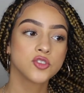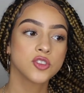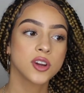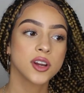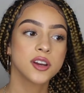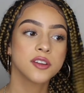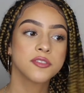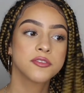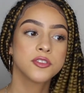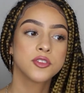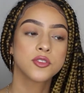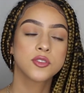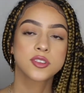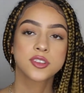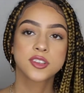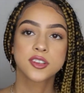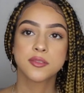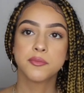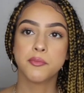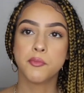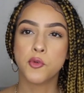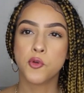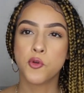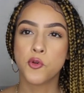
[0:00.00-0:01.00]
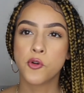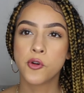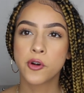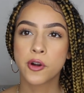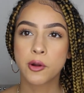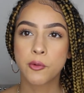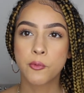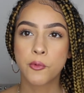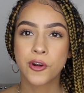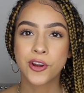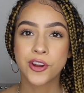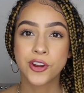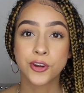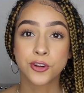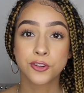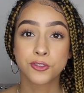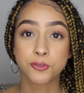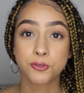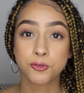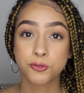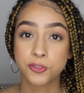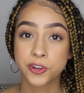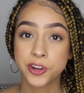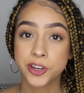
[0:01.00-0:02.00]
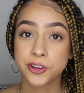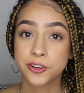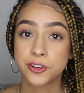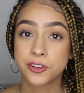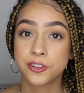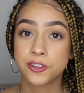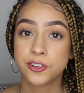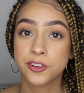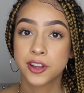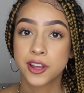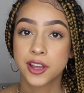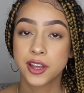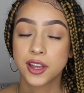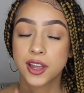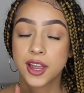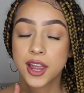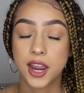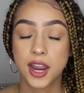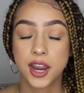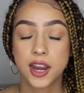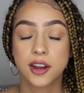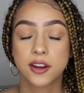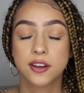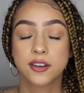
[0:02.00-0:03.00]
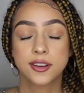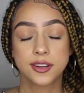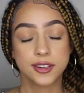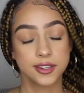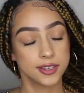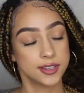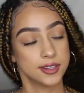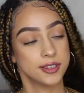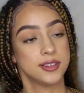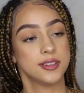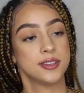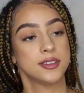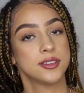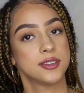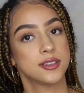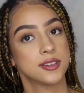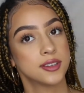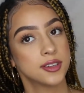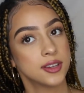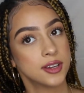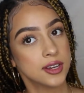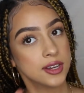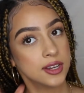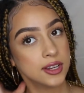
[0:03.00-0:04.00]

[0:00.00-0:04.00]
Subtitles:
try to focus it more where your real hair is,